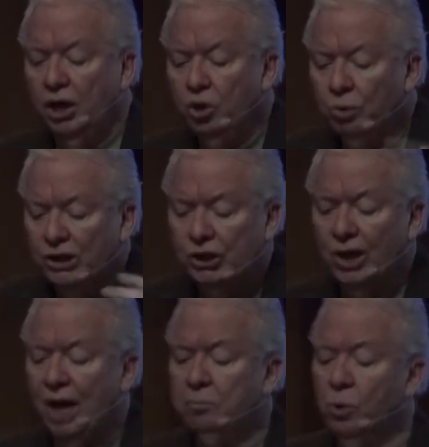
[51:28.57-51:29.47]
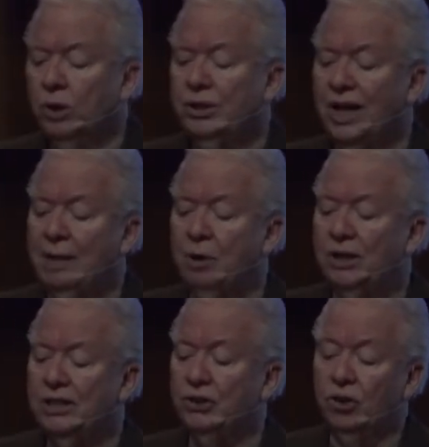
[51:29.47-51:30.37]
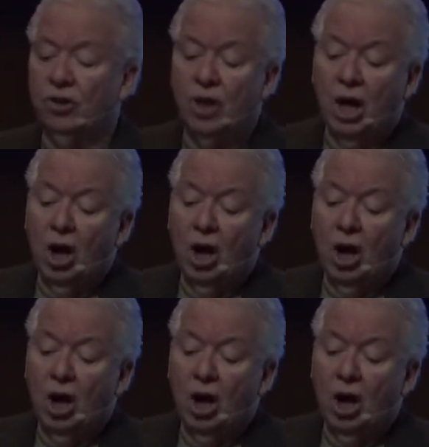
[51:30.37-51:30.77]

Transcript: You wish you had more time on this earth?